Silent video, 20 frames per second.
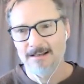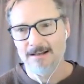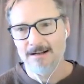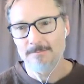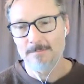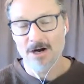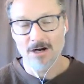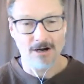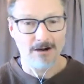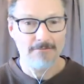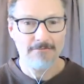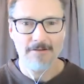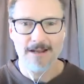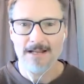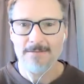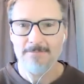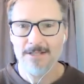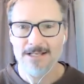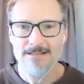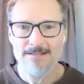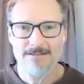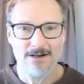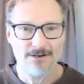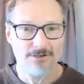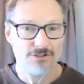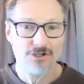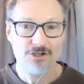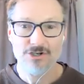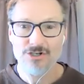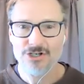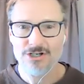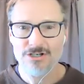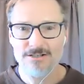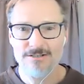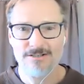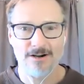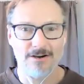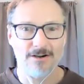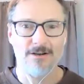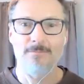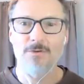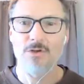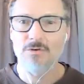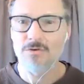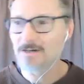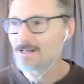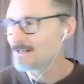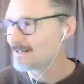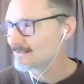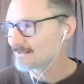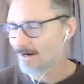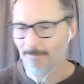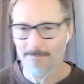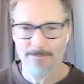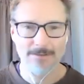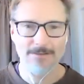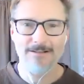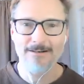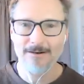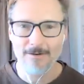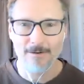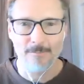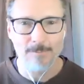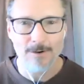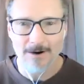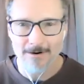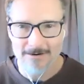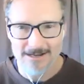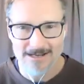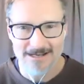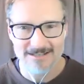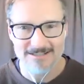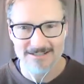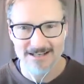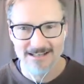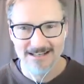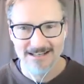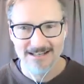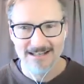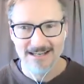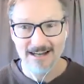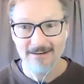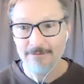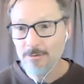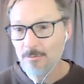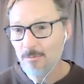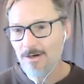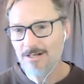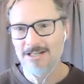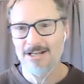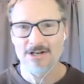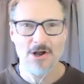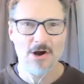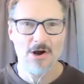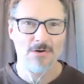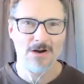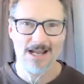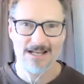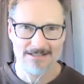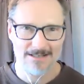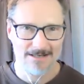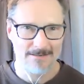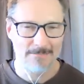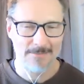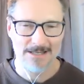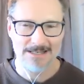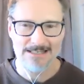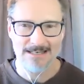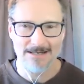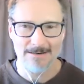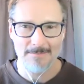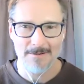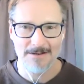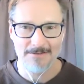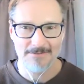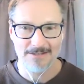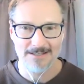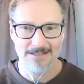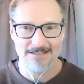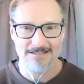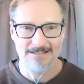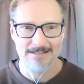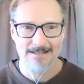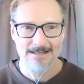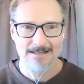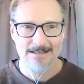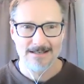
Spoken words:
among our families, our churches, our communities, our political parties. Everyone has an opinion about this.